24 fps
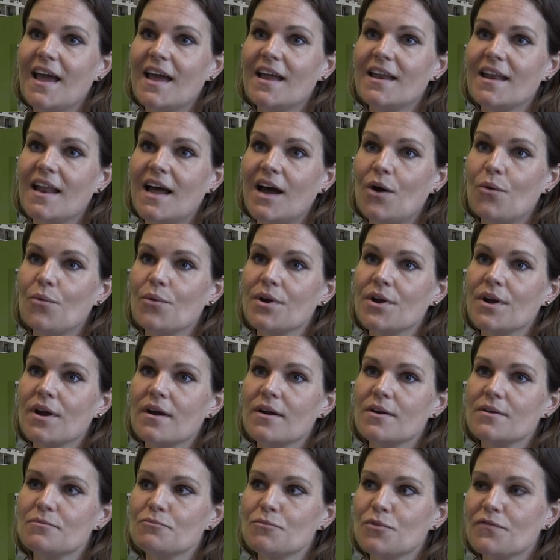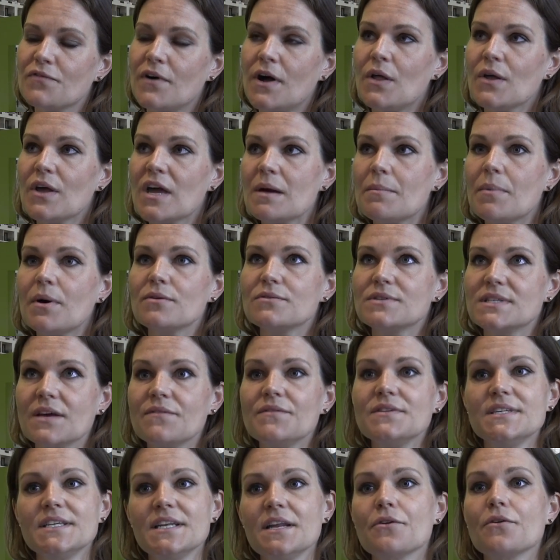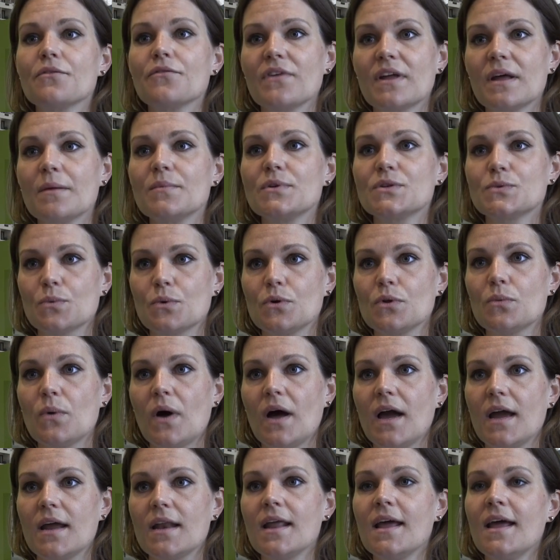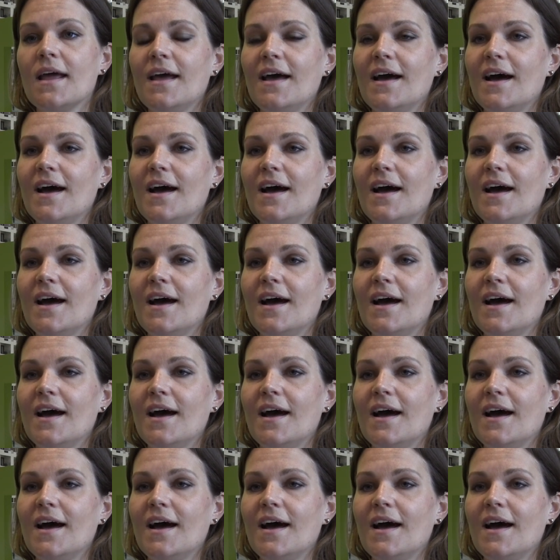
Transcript: And now we're, we're following about 1,700 families worldwide